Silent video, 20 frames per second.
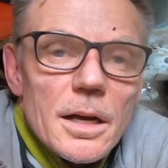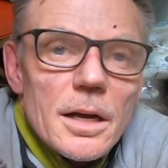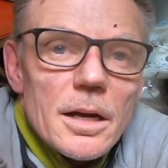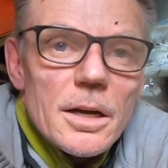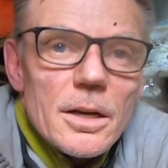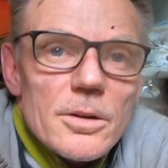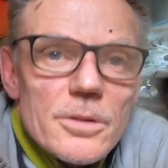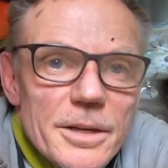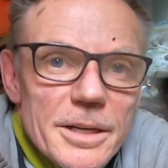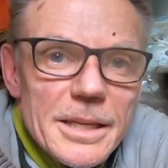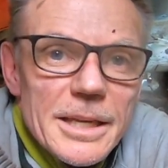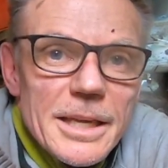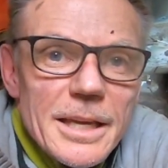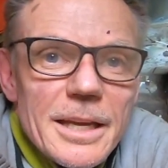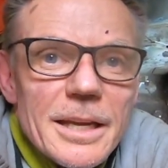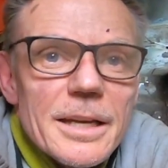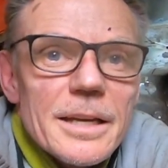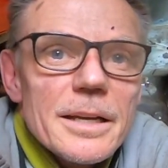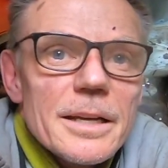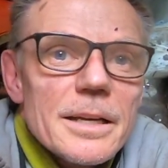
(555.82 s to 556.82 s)
Alrighty,
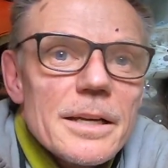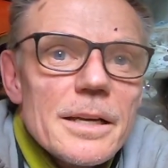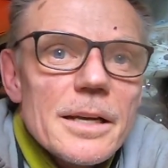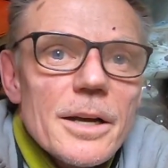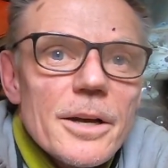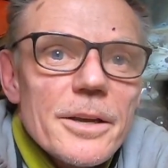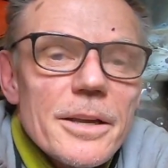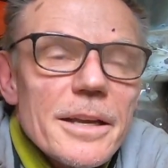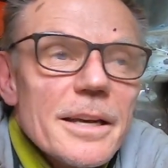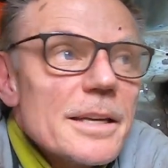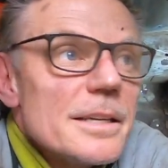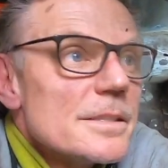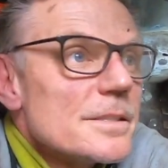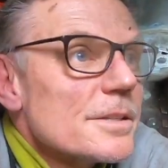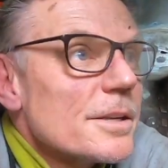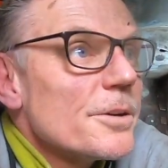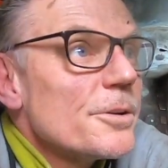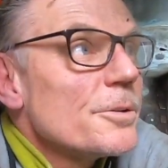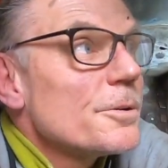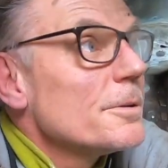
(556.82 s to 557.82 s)
okay,
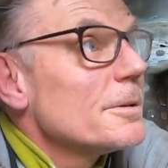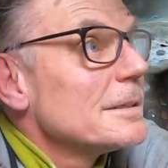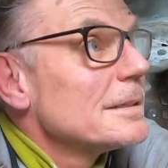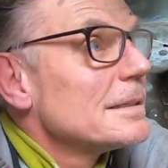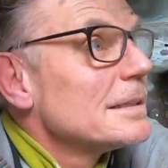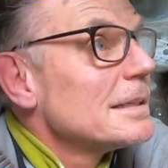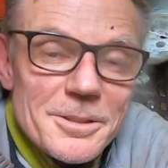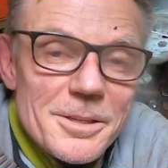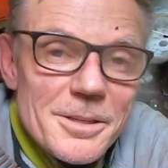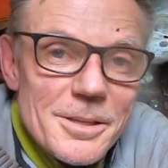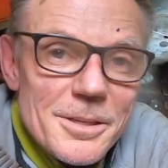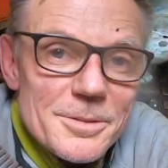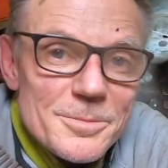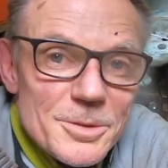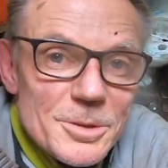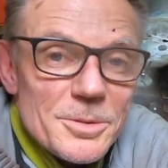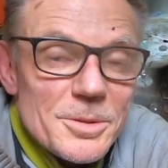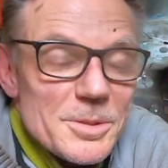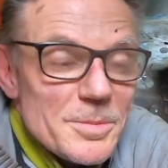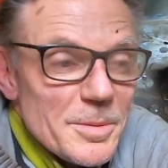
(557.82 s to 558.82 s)
so because I'm
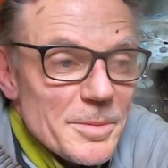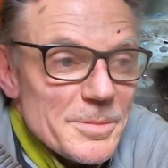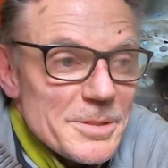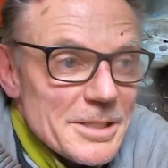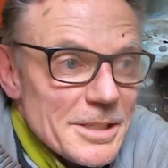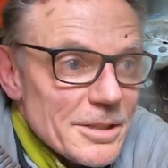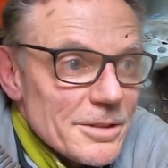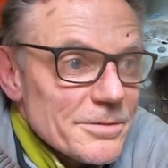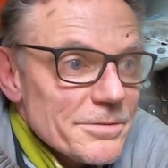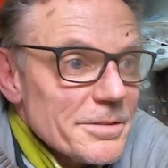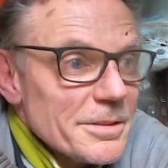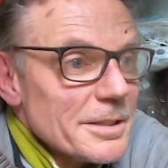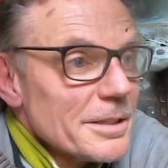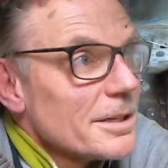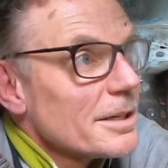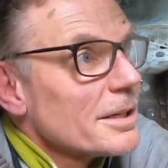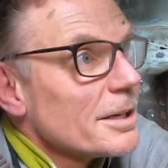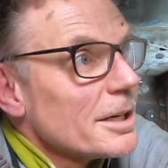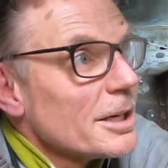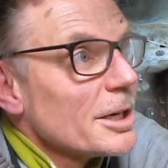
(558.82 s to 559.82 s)
doing this by myself,
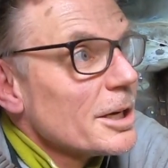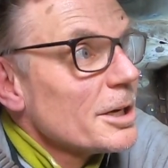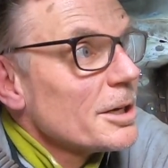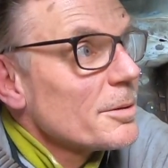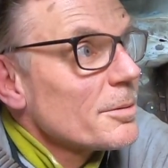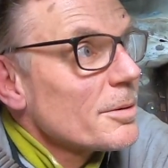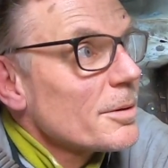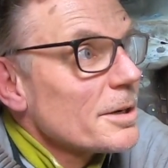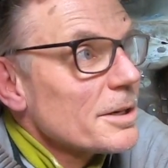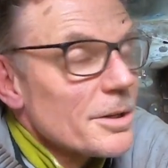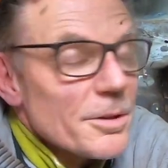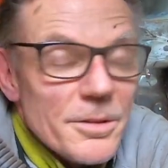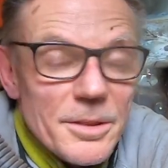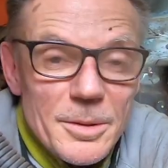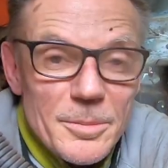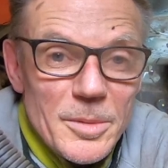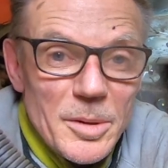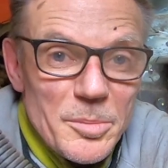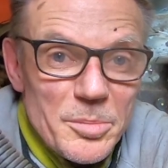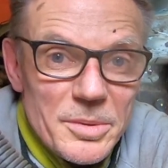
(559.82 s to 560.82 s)
I don't
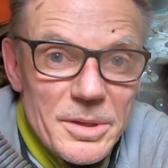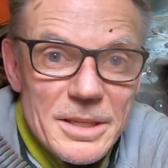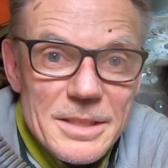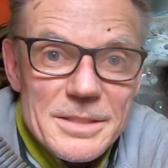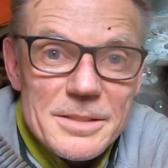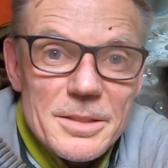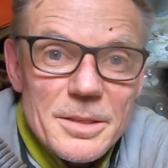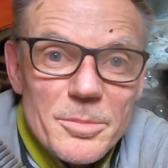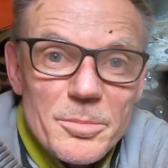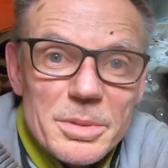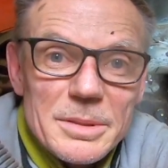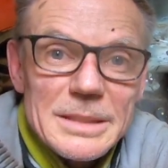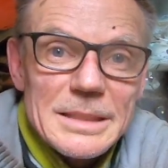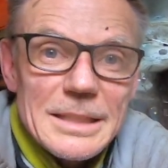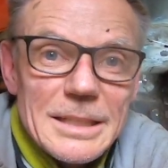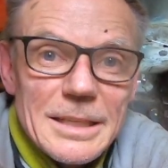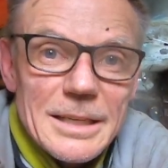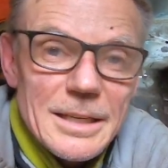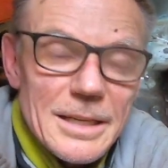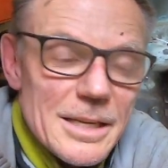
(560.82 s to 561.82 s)
think my brain's completely
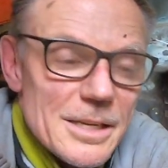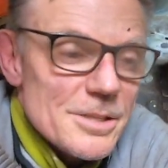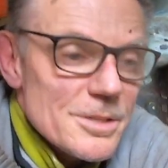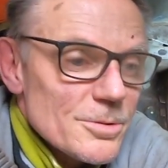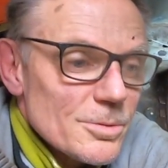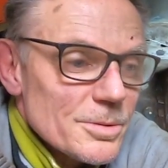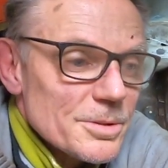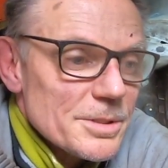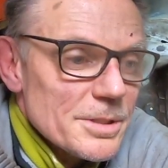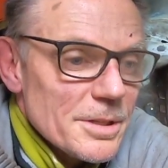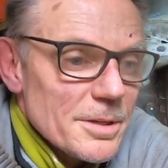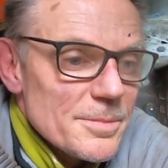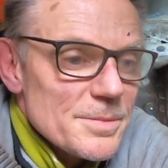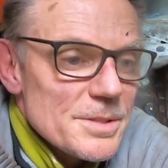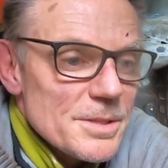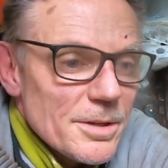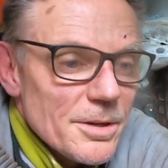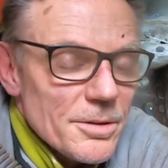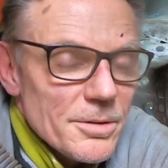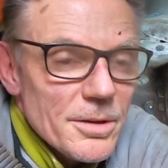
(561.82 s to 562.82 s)
engaged all the time,
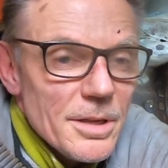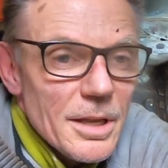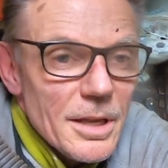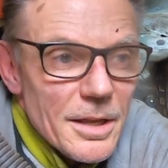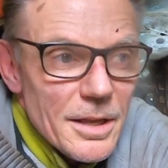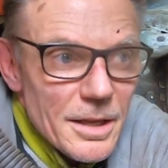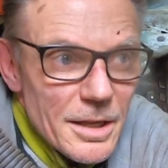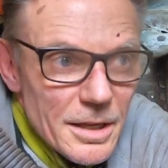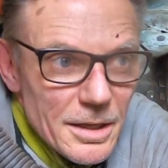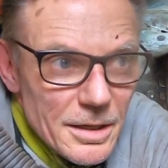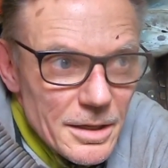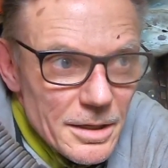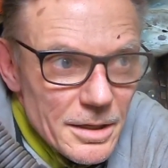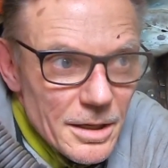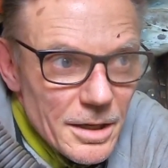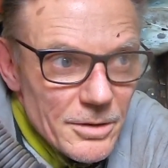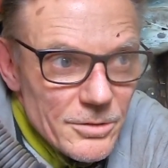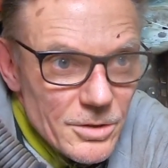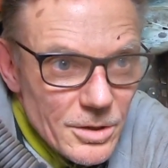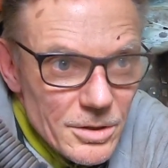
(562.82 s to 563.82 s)
so
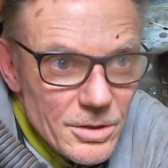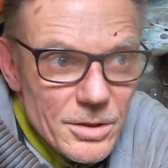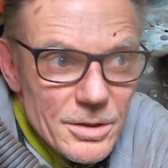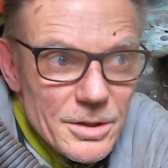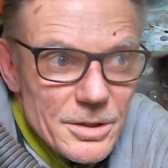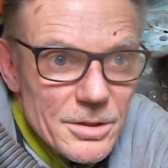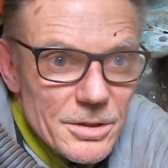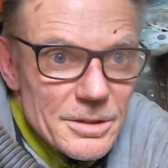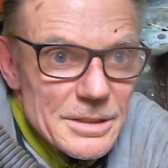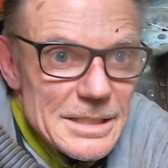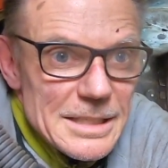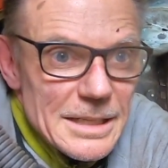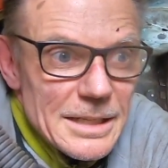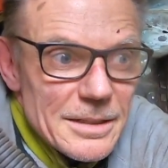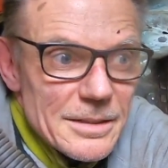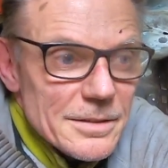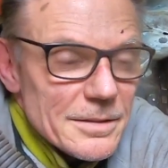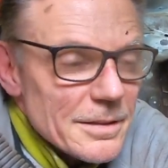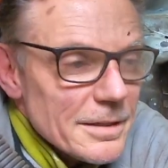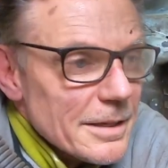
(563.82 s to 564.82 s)
I've got a lot of
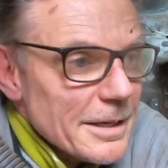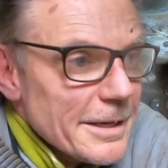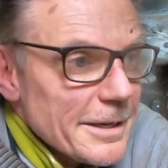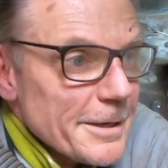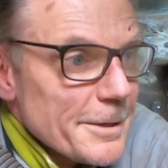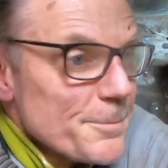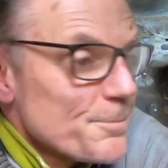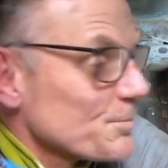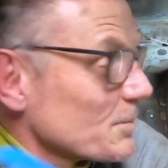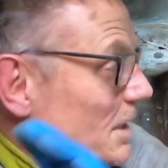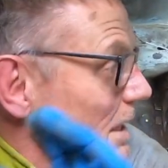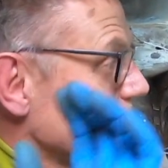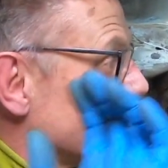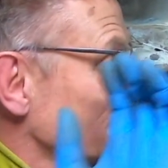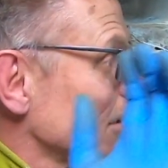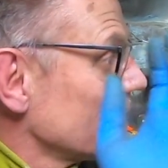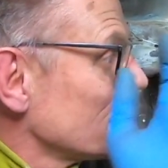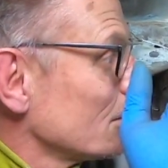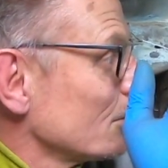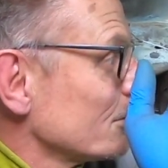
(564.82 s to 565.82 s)
content.
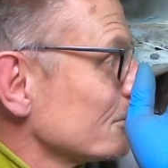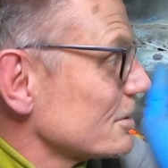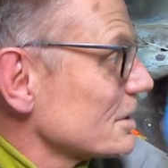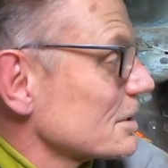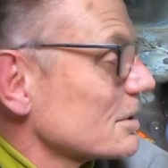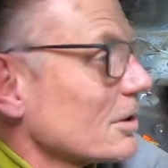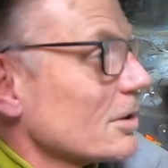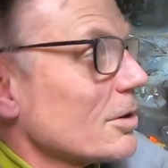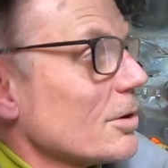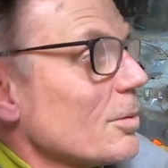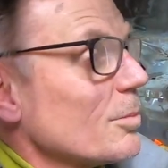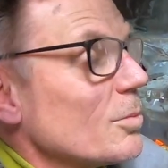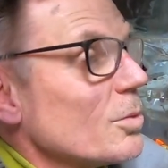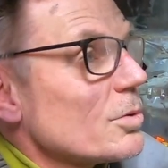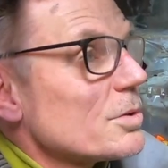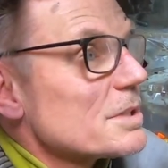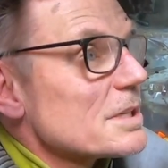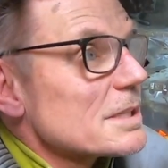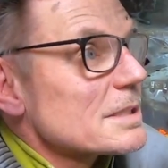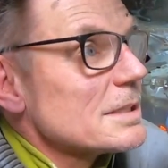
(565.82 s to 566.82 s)
We've just got a lot
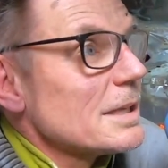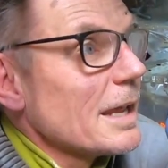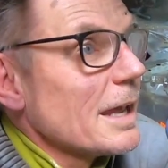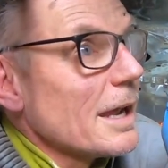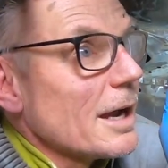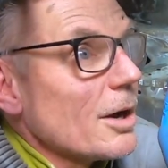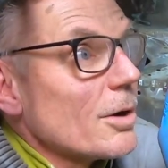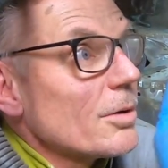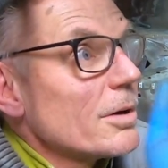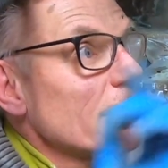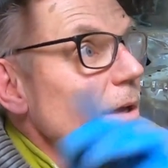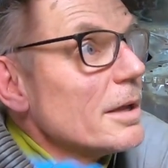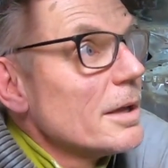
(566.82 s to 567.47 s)
more just now.